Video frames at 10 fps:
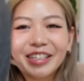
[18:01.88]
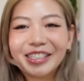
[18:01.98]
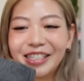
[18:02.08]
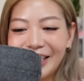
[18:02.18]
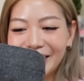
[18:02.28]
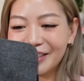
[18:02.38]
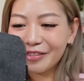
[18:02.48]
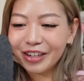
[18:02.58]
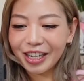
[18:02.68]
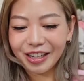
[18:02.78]
this as
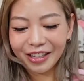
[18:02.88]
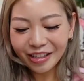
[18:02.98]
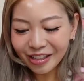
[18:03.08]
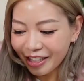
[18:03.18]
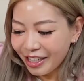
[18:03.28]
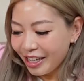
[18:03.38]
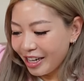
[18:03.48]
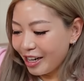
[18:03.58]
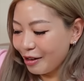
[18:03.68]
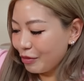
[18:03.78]
well.
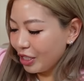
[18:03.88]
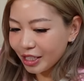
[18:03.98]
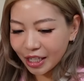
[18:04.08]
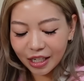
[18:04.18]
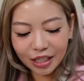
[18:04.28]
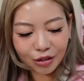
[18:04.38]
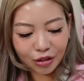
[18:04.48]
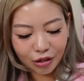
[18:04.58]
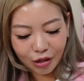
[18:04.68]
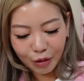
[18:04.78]
The size, hold
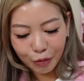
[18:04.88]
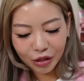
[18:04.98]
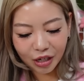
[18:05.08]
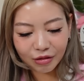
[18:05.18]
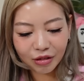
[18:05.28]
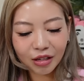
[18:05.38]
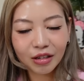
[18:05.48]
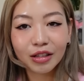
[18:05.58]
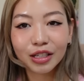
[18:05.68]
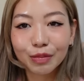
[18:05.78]
on, let me put down
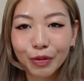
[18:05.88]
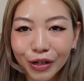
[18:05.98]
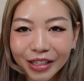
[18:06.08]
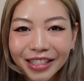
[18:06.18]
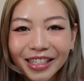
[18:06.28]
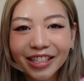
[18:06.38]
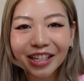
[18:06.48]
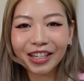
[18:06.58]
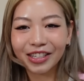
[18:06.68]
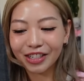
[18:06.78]
this box so
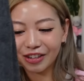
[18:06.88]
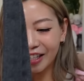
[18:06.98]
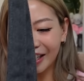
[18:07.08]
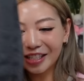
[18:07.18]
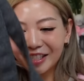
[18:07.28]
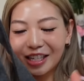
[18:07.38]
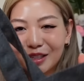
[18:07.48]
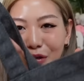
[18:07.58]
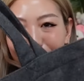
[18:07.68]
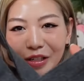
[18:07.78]
I can show you guys the size
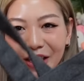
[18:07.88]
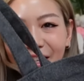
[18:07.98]
properly.